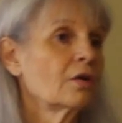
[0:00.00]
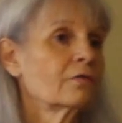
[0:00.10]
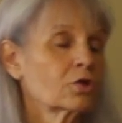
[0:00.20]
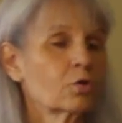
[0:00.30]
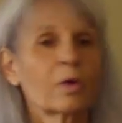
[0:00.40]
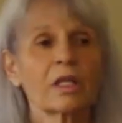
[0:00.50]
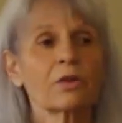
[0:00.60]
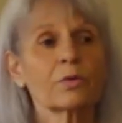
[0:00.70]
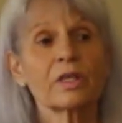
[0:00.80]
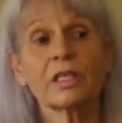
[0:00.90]
For
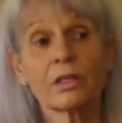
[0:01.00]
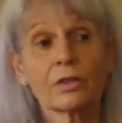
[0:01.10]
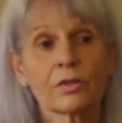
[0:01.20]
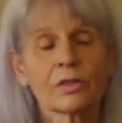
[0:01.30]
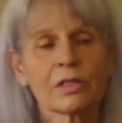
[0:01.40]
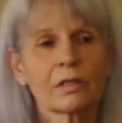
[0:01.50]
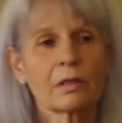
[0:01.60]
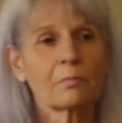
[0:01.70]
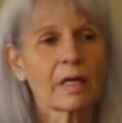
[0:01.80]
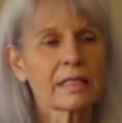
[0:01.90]
23 years,
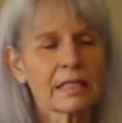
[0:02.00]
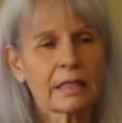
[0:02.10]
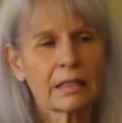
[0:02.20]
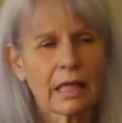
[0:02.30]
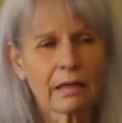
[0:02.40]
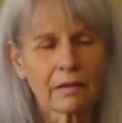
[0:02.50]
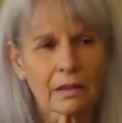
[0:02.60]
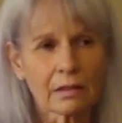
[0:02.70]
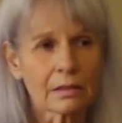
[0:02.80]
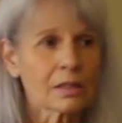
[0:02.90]
my son
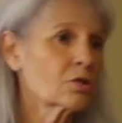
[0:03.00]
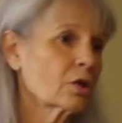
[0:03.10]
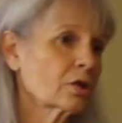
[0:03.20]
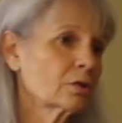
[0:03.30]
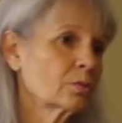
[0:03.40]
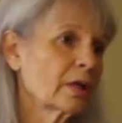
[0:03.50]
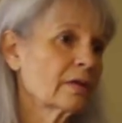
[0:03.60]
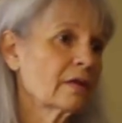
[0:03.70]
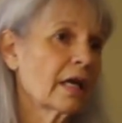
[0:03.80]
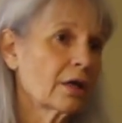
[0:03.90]
Nathan struggled
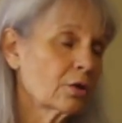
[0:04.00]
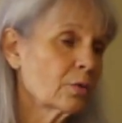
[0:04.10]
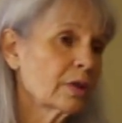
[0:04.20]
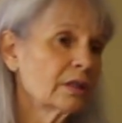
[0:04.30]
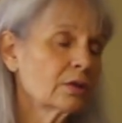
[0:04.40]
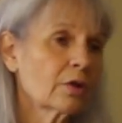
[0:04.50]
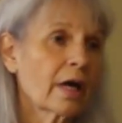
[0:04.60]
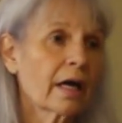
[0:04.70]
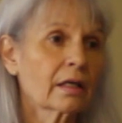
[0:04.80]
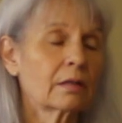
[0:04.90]
with heroin,
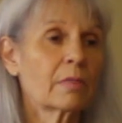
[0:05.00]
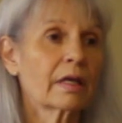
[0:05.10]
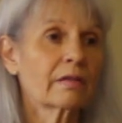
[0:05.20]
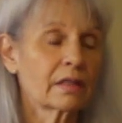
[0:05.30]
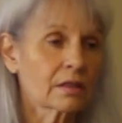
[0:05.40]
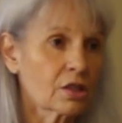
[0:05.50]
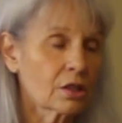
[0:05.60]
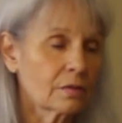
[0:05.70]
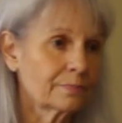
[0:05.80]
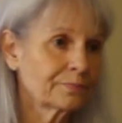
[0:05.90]
crack, and meth
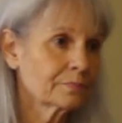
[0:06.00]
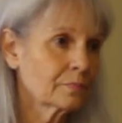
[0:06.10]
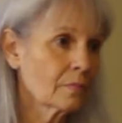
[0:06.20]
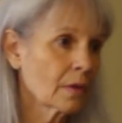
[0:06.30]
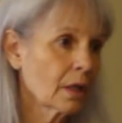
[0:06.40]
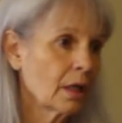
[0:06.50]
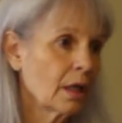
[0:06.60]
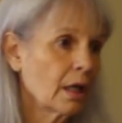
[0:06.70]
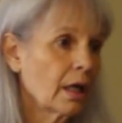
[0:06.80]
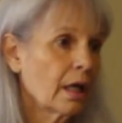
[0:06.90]
addiction.
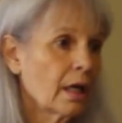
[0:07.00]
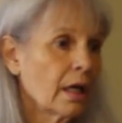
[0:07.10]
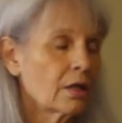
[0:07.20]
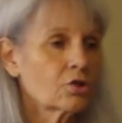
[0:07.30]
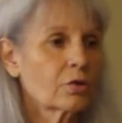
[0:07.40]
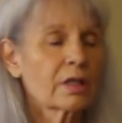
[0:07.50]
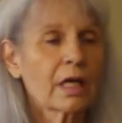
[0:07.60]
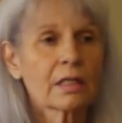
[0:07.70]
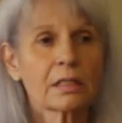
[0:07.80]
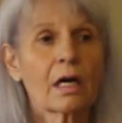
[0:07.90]
And during
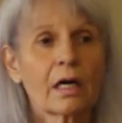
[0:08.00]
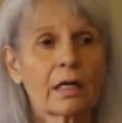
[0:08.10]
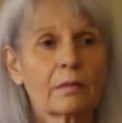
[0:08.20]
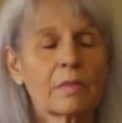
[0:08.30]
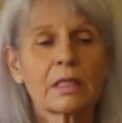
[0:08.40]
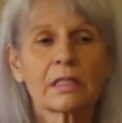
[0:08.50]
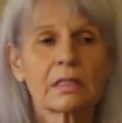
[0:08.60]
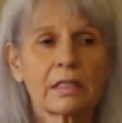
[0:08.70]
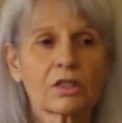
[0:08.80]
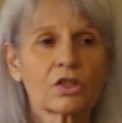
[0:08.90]
that time, his
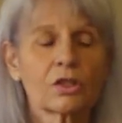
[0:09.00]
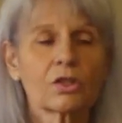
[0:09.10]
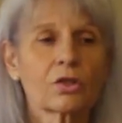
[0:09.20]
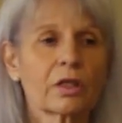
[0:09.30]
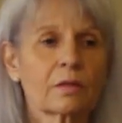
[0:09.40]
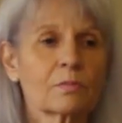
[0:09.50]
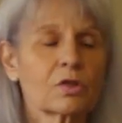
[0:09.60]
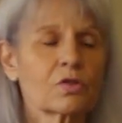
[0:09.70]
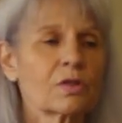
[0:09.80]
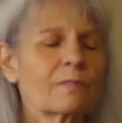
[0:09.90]
addiction took him
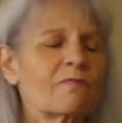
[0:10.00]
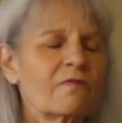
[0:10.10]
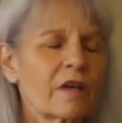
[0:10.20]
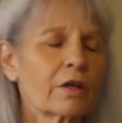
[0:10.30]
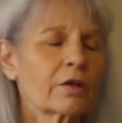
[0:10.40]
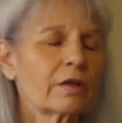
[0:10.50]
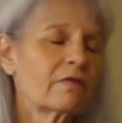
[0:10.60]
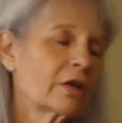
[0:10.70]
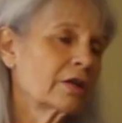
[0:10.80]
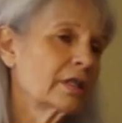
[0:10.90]
to some very,
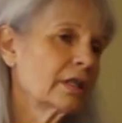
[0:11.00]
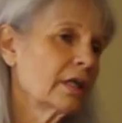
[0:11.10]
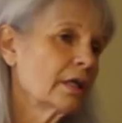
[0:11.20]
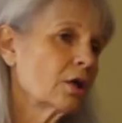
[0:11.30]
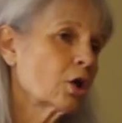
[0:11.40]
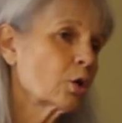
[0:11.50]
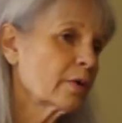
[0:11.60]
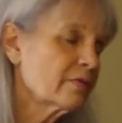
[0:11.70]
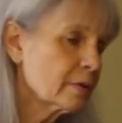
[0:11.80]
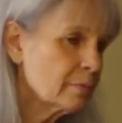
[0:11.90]
very
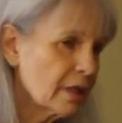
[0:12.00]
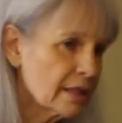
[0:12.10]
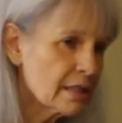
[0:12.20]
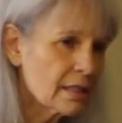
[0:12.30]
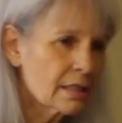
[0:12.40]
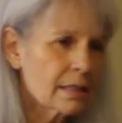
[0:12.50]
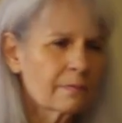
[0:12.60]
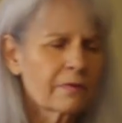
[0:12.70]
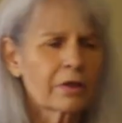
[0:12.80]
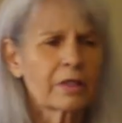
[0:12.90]
horrific places, some
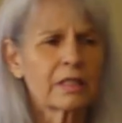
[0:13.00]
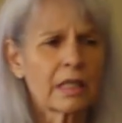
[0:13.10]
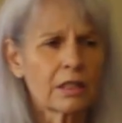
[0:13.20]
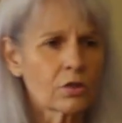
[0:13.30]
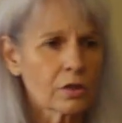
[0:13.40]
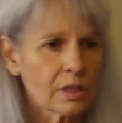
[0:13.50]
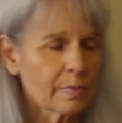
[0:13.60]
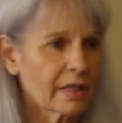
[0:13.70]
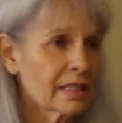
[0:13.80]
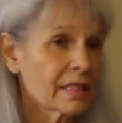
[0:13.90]
very dangerous
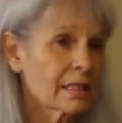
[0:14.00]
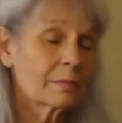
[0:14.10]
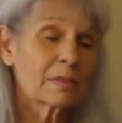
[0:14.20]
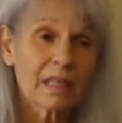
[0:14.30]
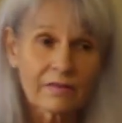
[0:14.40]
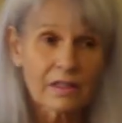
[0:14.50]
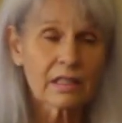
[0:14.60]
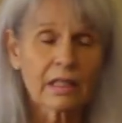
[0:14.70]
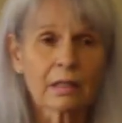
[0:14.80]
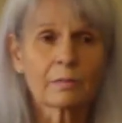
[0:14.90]
places, some
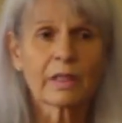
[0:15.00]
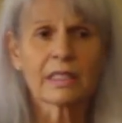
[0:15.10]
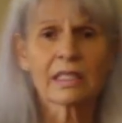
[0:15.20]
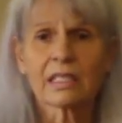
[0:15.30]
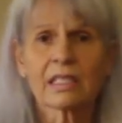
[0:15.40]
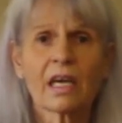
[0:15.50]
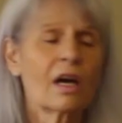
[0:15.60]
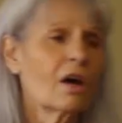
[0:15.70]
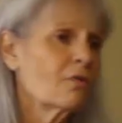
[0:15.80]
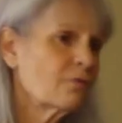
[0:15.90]
devastating places
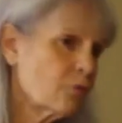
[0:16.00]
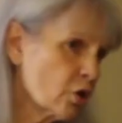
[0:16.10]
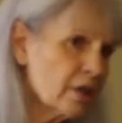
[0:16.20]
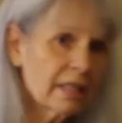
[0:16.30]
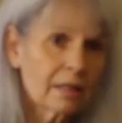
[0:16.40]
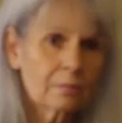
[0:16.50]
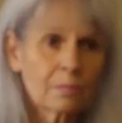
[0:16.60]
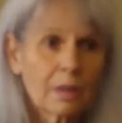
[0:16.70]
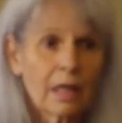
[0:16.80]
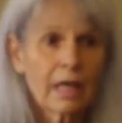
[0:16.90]
for
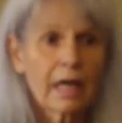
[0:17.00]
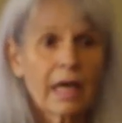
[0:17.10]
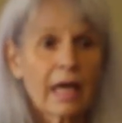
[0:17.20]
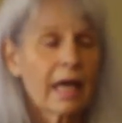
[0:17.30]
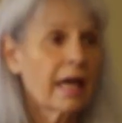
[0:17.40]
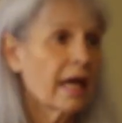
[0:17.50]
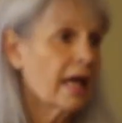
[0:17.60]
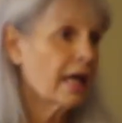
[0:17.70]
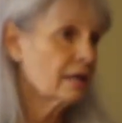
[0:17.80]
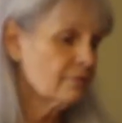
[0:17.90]
him
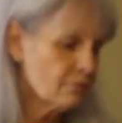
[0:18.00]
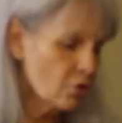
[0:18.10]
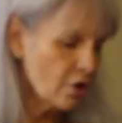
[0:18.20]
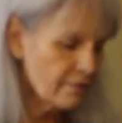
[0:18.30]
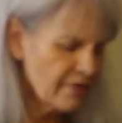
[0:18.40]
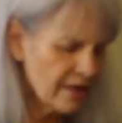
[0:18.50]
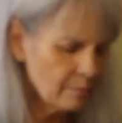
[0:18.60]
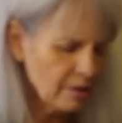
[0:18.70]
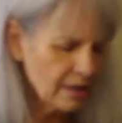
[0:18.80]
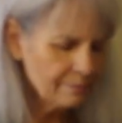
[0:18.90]
and for our
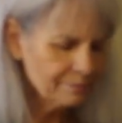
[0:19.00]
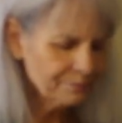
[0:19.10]
family.